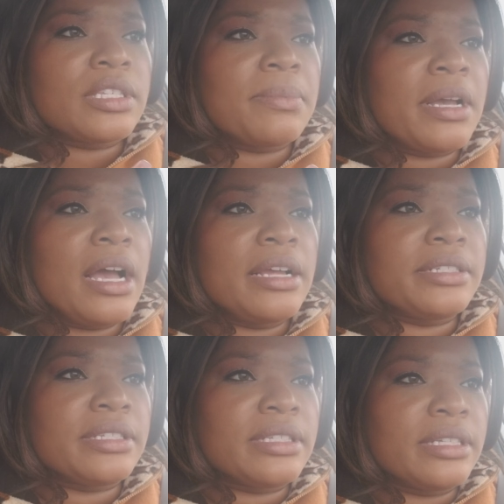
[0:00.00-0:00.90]

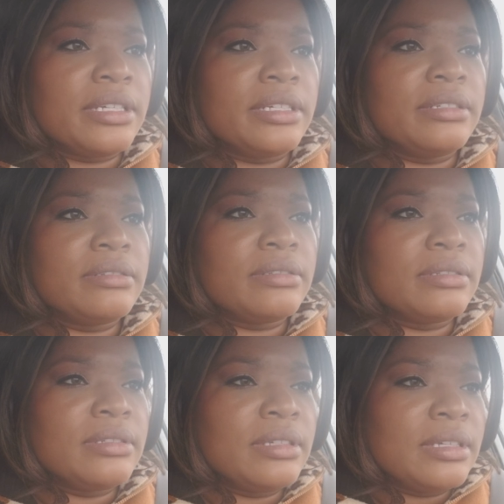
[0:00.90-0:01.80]
subconsciously,
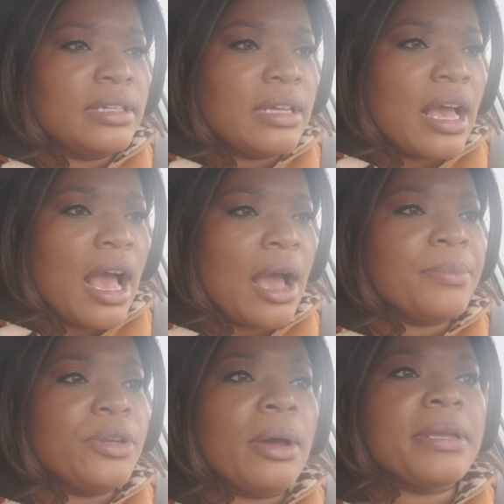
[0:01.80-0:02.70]

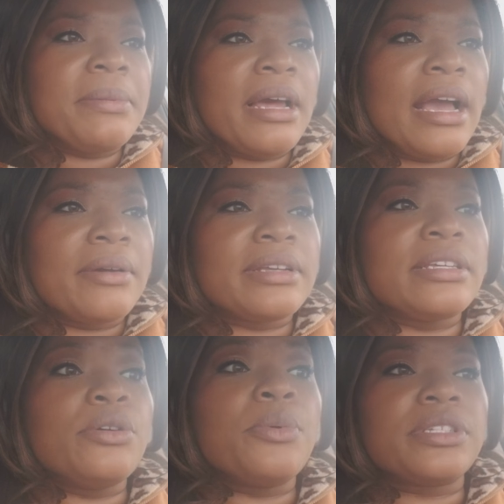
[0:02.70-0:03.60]
I'm you know I'm keeping an eye out because
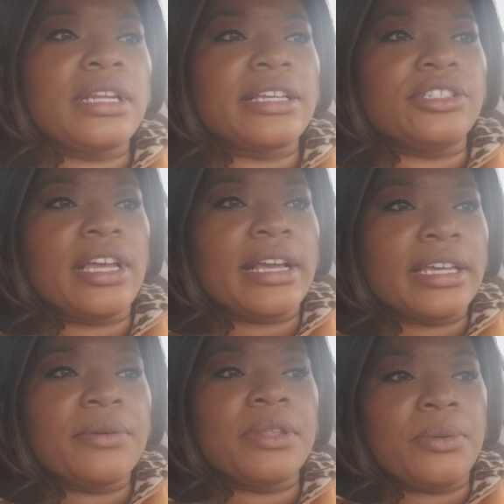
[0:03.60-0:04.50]
I knew it was a nice
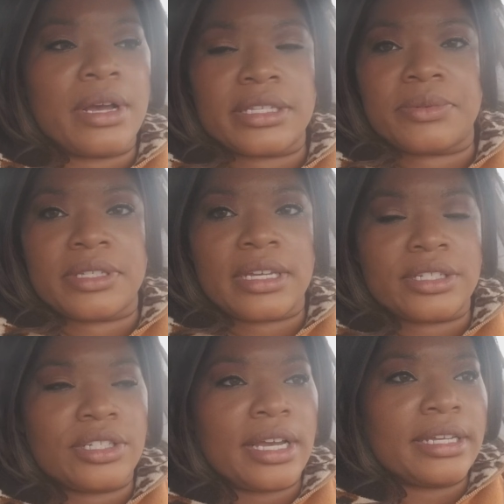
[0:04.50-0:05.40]
jacket. It really was. It was a
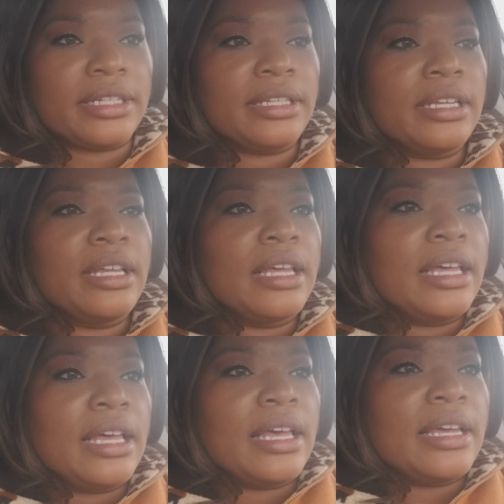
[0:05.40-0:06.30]
nice jacket.
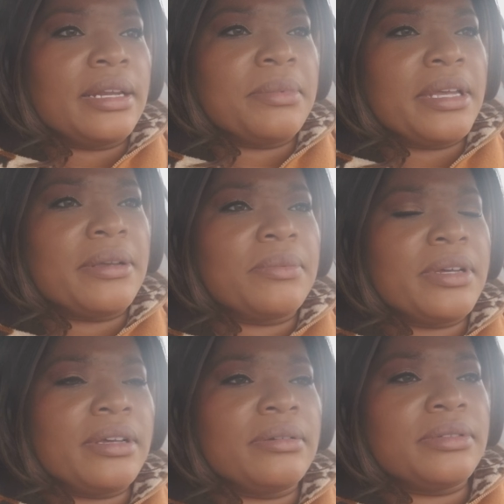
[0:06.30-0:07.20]
And I'm like,
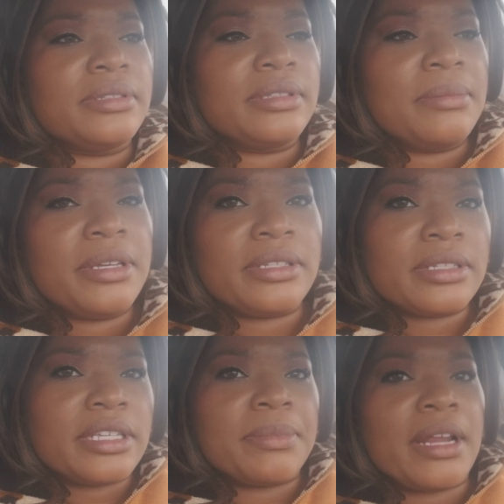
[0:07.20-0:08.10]
well, let me
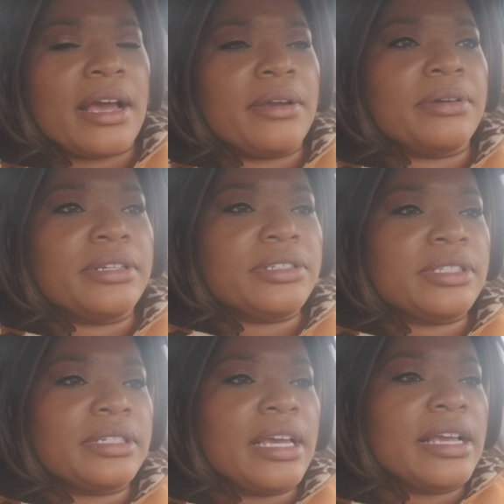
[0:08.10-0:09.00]
just keep an eye on it just
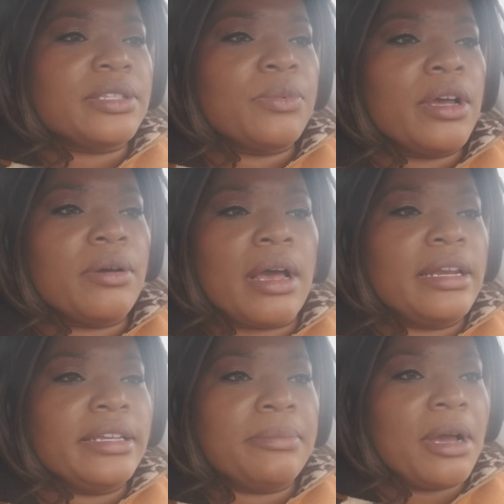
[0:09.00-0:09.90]
in case. Well, I
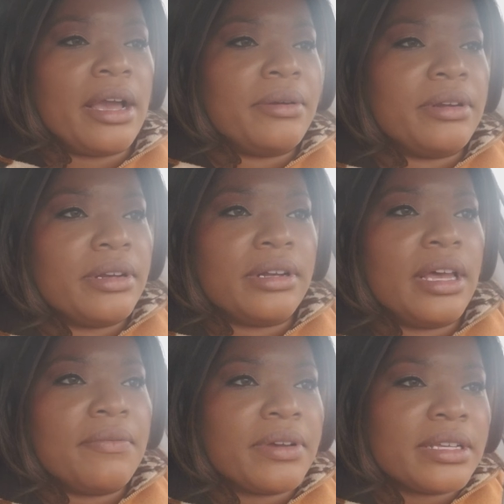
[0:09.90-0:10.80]
didn't keep my eye on it
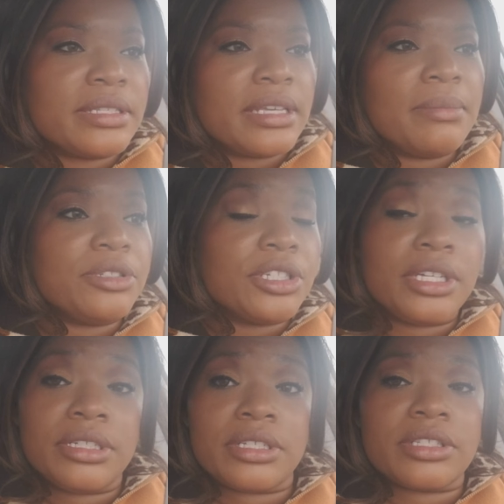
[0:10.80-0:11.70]
enough because some
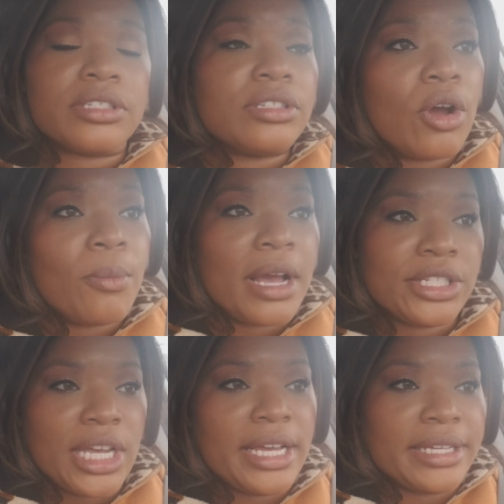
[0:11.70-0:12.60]
genius stole my
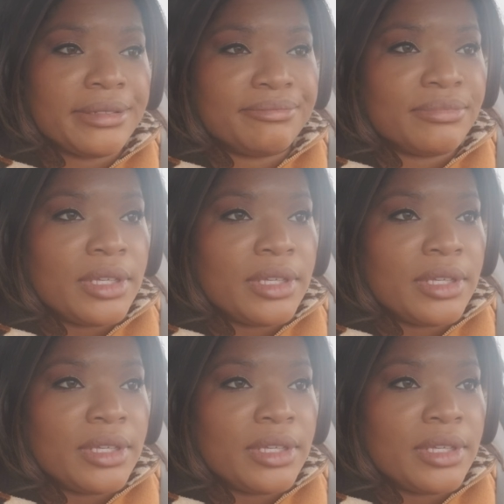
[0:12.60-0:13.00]
jacket.